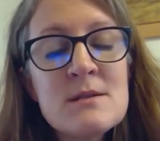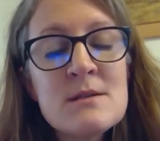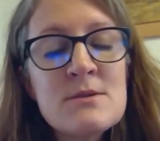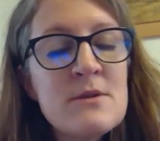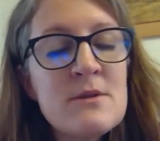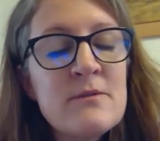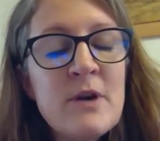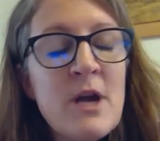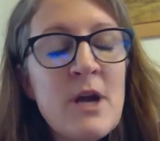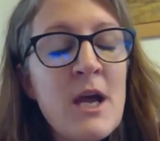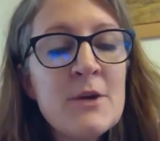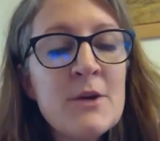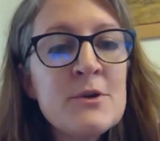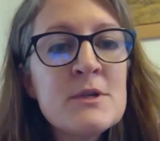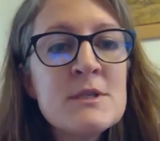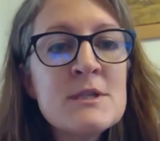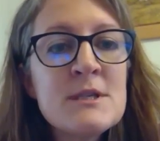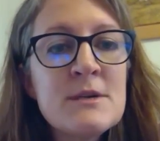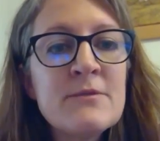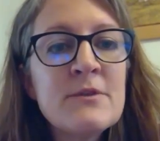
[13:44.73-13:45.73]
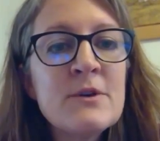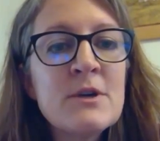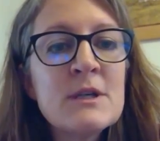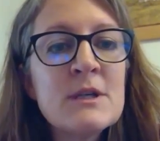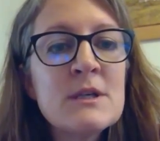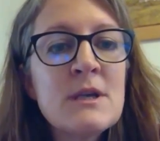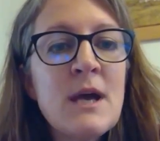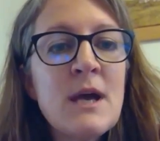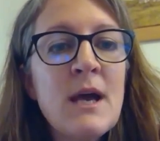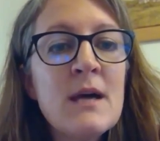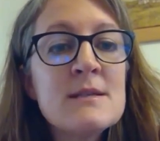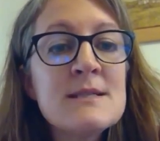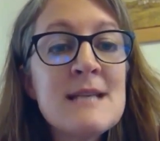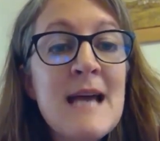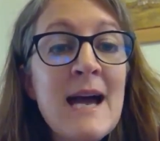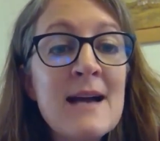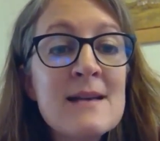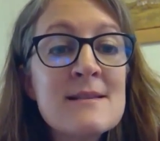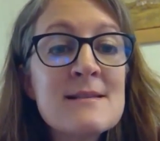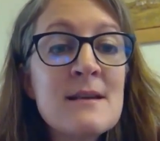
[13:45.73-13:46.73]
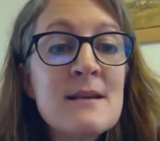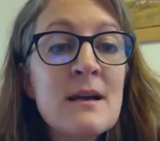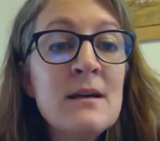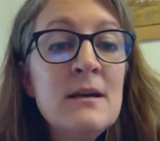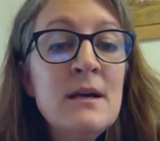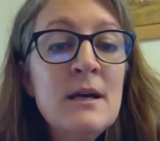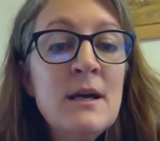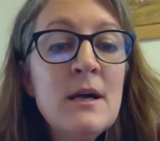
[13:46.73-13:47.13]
There's over 100 different taxa